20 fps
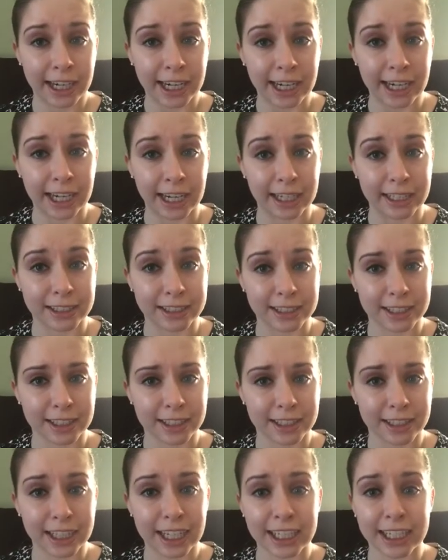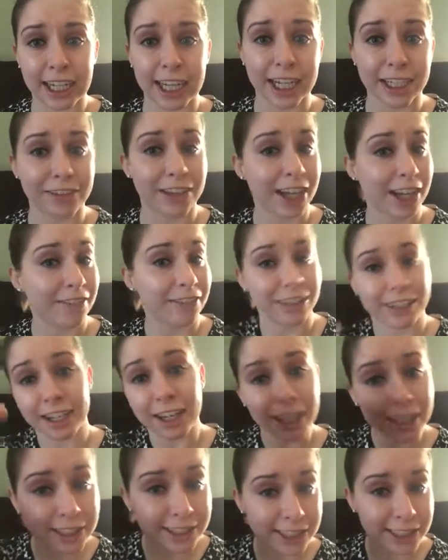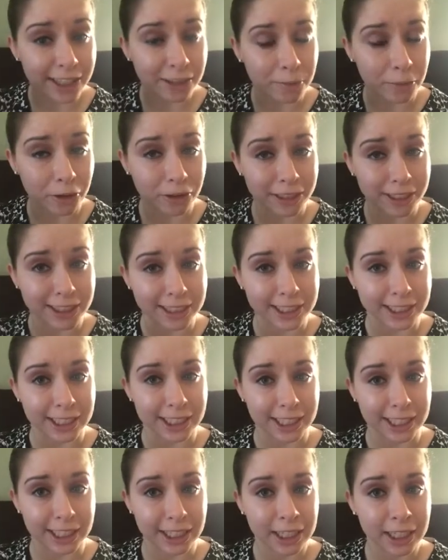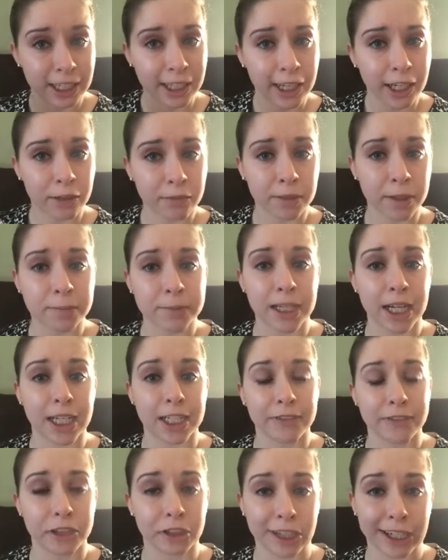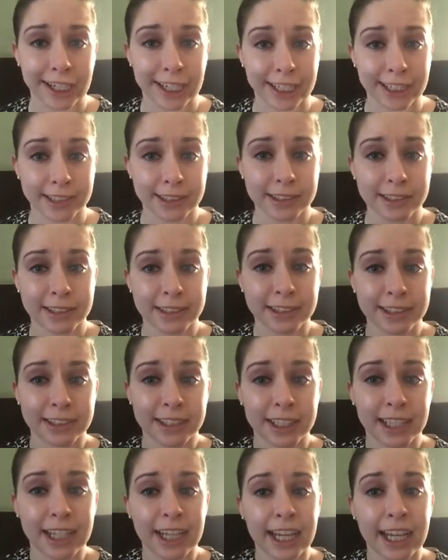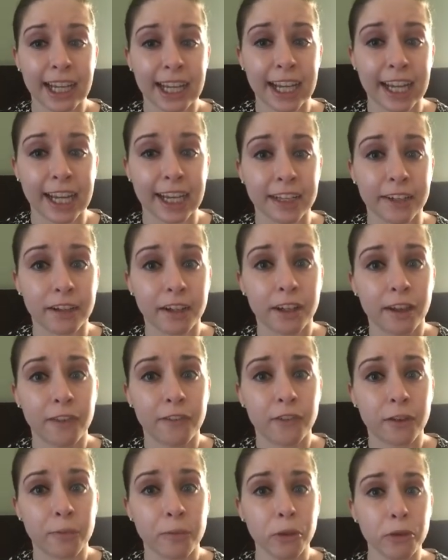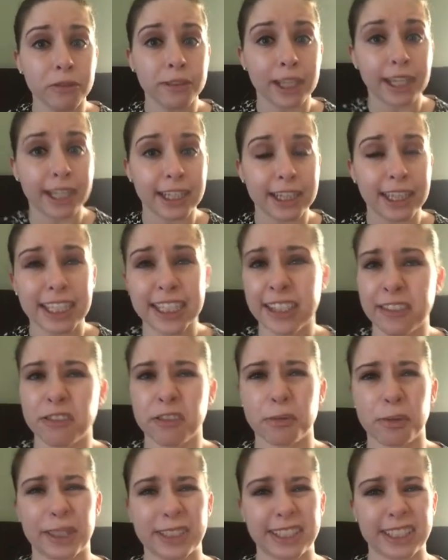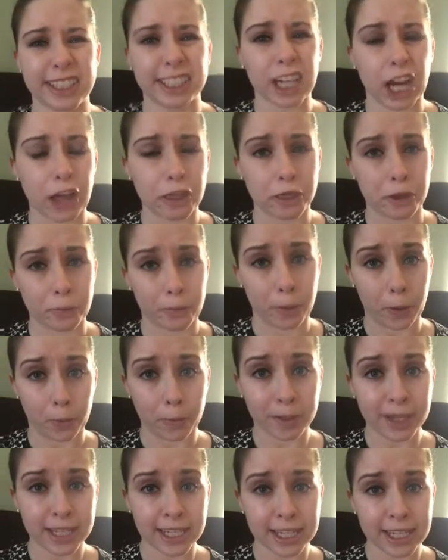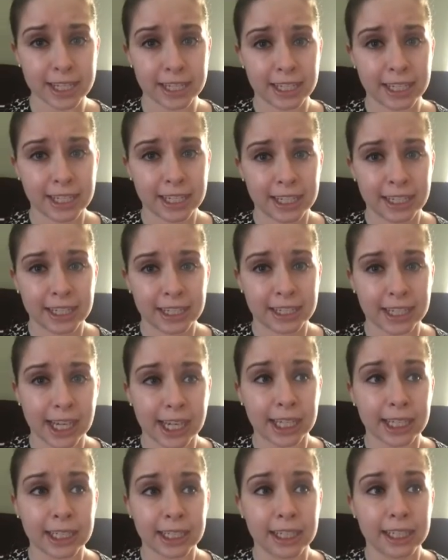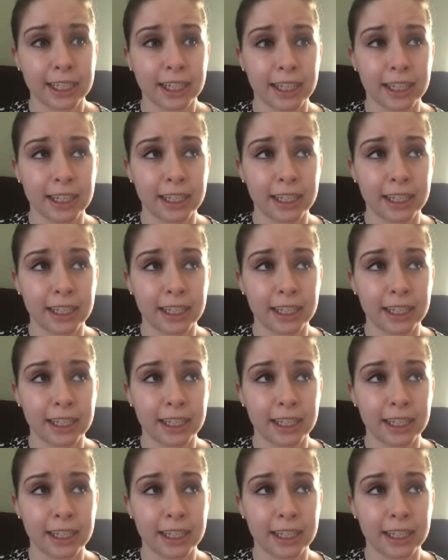and then kind of have it unceremoniously ripped out of your hands. And for Moonlight, they never really got their moment. They,